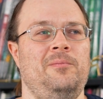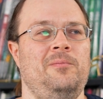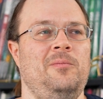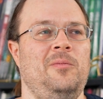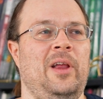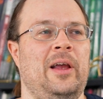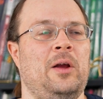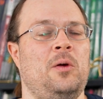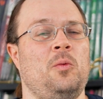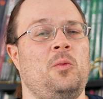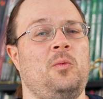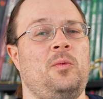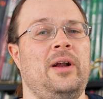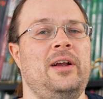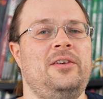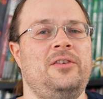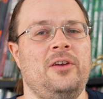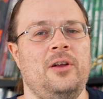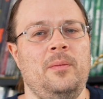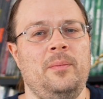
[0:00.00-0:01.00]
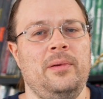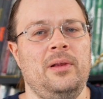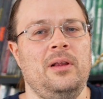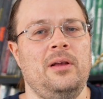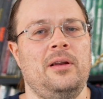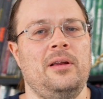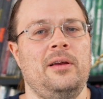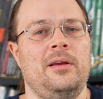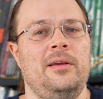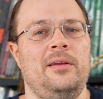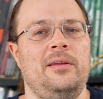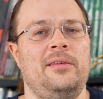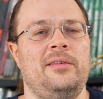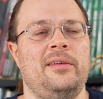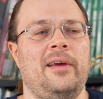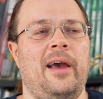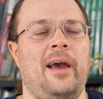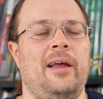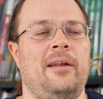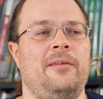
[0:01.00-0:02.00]
like racial abilities
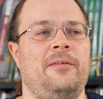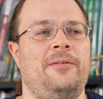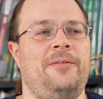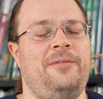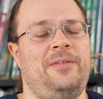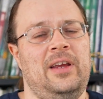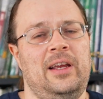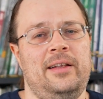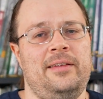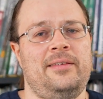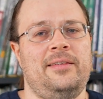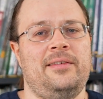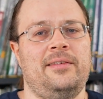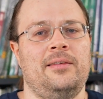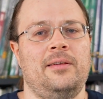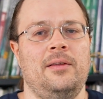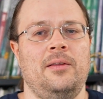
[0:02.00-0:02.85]
and feats.